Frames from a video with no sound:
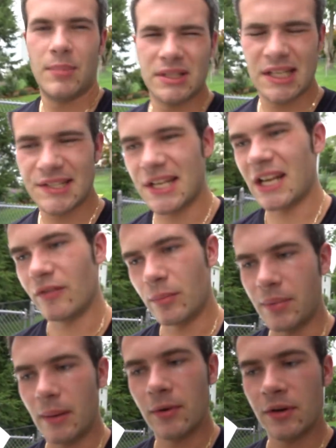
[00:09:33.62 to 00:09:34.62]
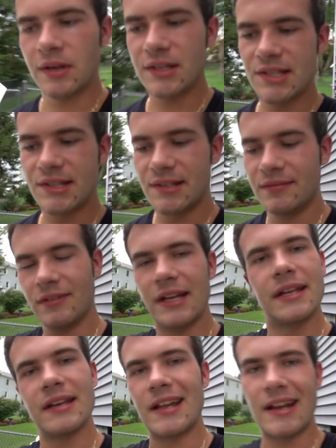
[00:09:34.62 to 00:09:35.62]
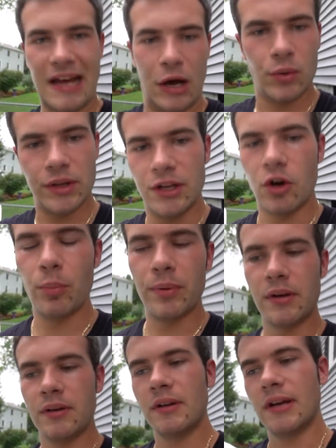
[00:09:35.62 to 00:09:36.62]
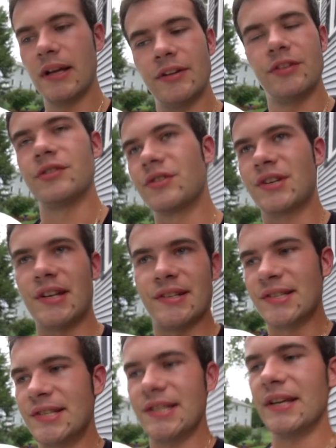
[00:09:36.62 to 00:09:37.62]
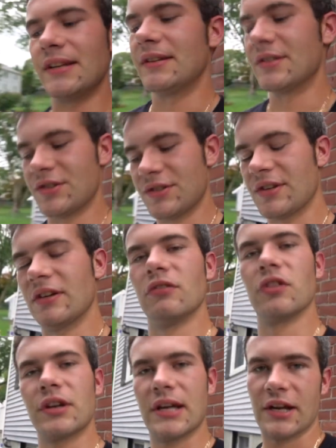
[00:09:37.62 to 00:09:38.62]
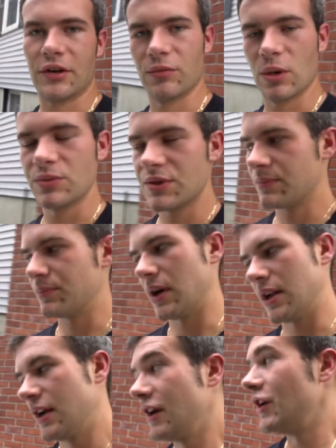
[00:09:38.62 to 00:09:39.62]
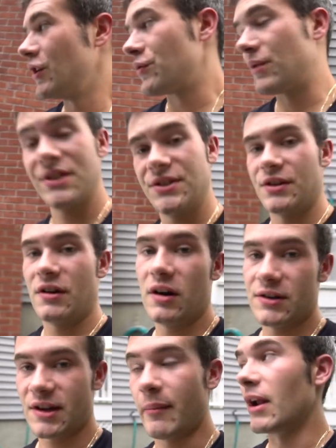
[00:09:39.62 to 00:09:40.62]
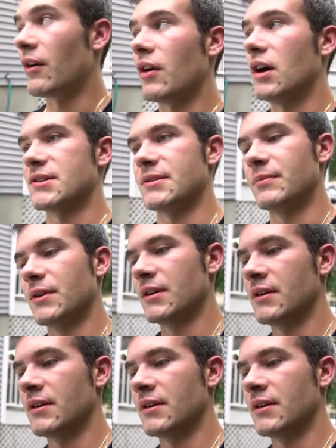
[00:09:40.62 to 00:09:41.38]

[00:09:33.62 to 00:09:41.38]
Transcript: But that's kind of a bummer, because it's like kind of out in the open and you're just going to see it and it's just going to look kind of gross. But the rest of the car is coming out awesome.